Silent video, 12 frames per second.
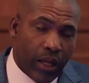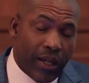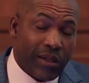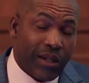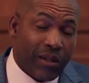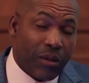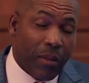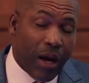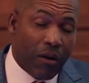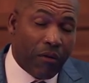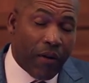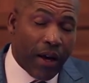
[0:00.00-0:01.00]
He says, as a
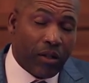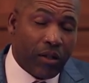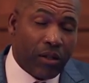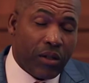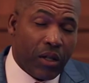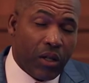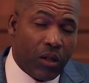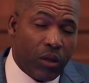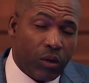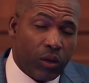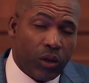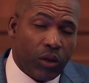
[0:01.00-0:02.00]
matter of fact, she's
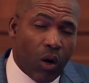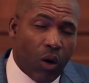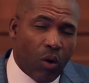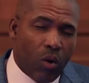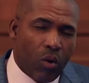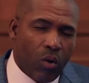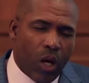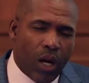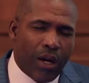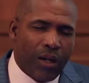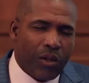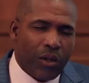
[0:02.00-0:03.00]
healed, she's whole,
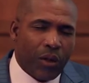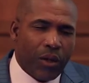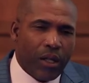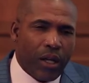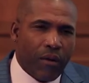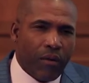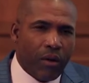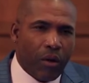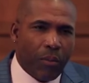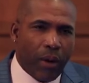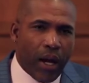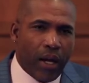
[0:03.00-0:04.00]
she'll never
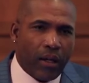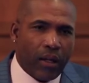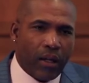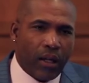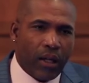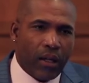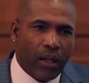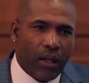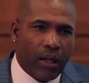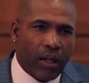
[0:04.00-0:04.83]
know pain again.